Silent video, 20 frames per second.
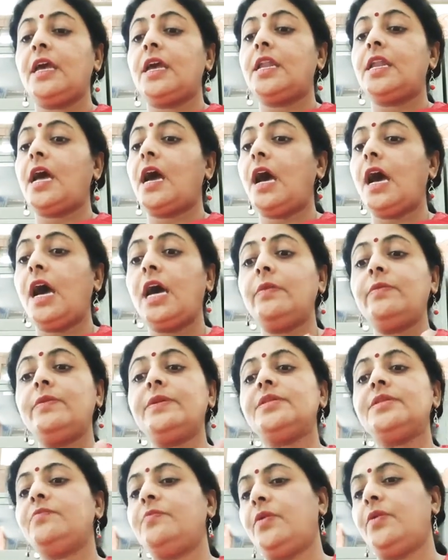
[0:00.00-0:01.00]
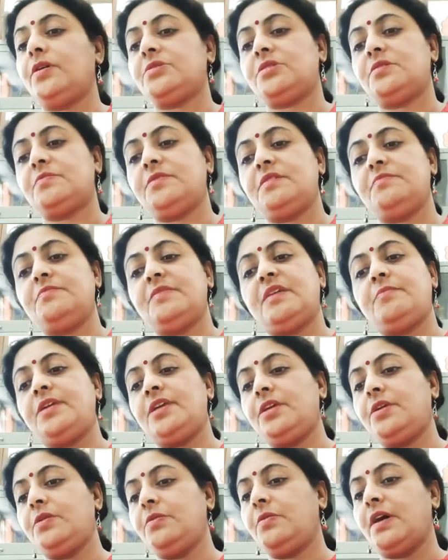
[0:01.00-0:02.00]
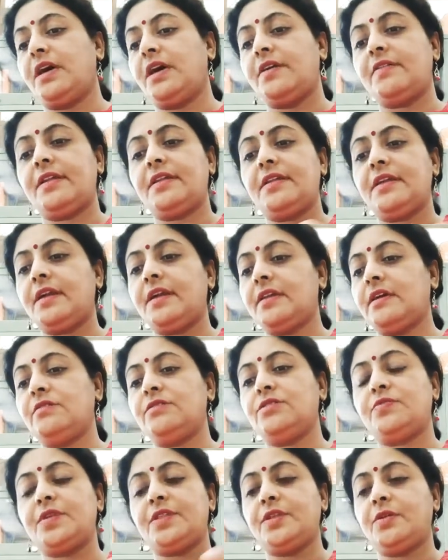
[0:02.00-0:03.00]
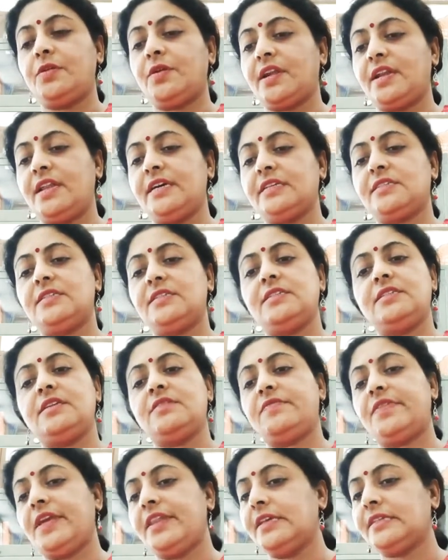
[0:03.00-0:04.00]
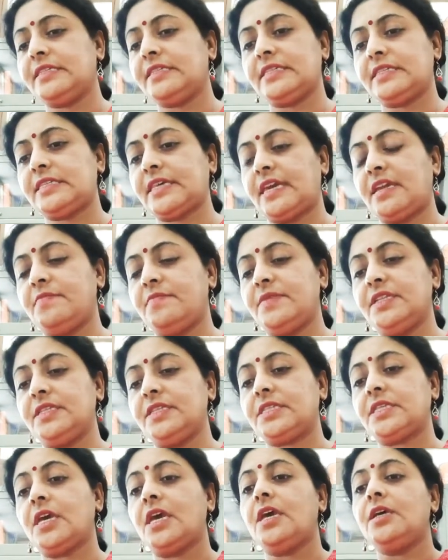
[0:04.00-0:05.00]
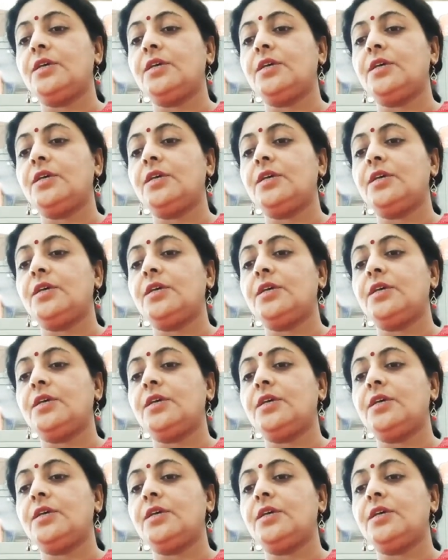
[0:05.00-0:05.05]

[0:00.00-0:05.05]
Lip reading: Now, how is it possible? Maybe you are running around with your classes and various assignments.